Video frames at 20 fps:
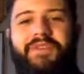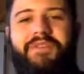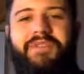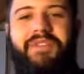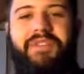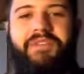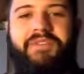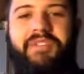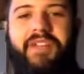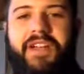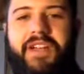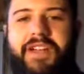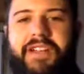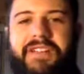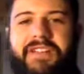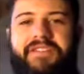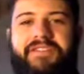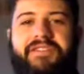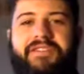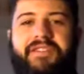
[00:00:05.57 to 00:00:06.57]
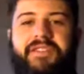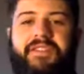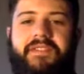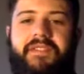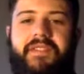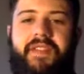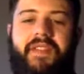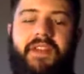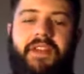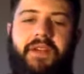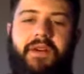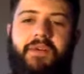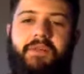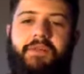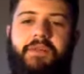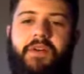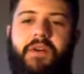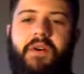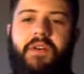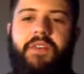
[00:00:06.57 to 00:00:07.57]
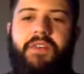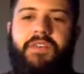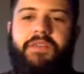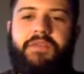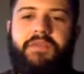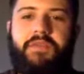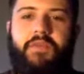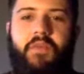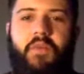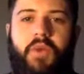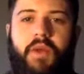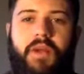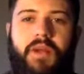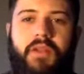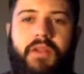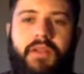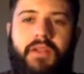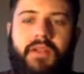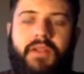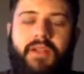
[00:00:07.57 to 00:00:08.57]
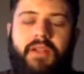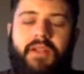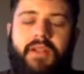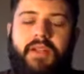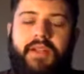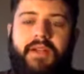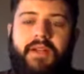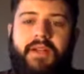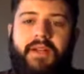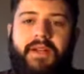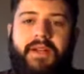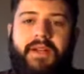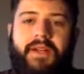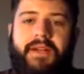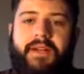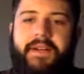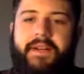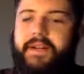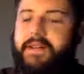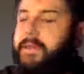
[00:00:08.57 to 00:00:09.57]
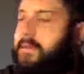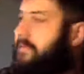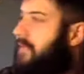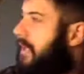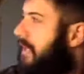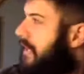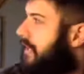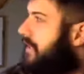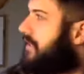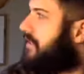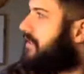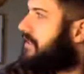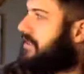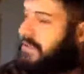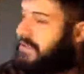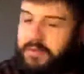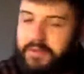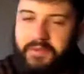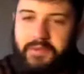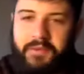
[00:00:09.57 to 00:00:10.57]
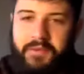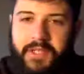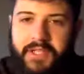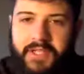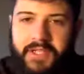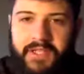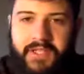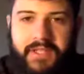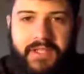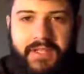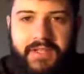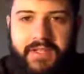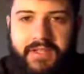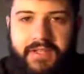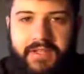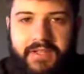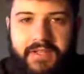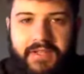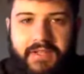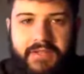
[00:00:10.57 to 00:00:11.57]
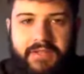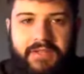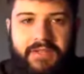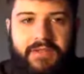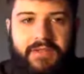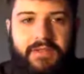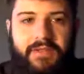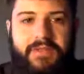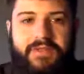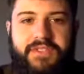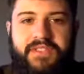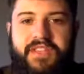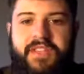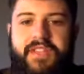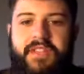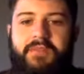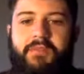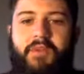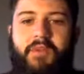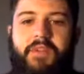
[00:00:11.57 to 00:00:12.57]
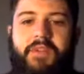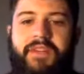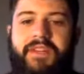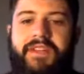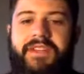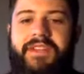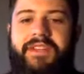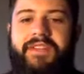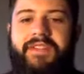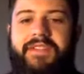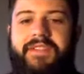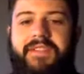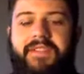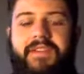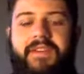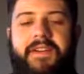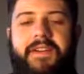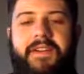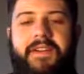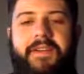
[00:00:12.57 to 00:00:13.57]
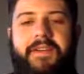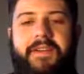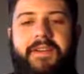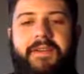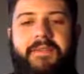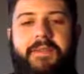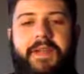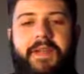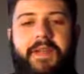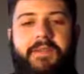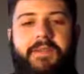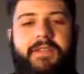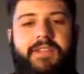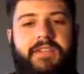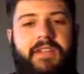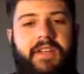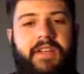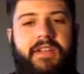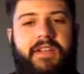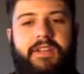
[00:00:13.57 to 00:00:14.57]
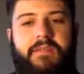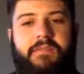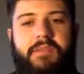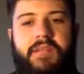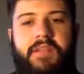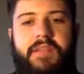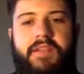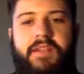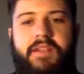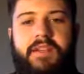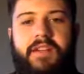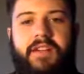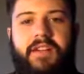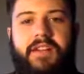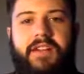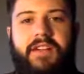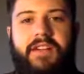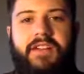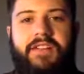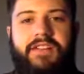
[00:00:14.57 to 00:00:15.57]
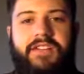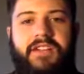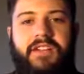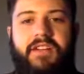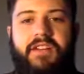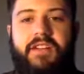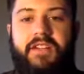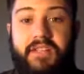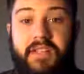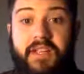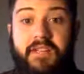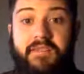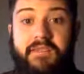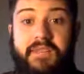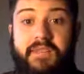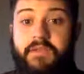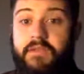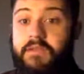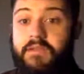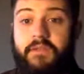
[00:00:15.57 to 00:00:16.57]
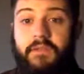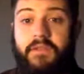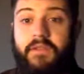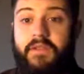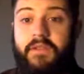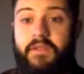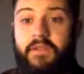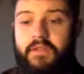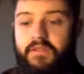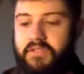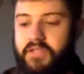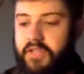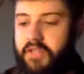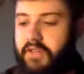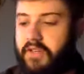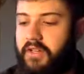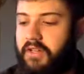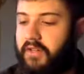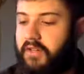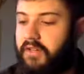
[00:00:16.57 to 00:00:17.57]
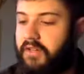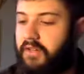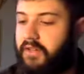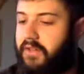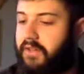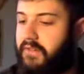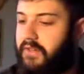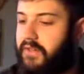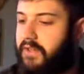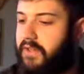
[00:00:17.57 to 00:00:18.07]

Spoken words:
River of Life. I hope you all are doing well. It is a gloomy Tuesday morning, and I'm excited to be sharing Dave's Devos with you, sharing a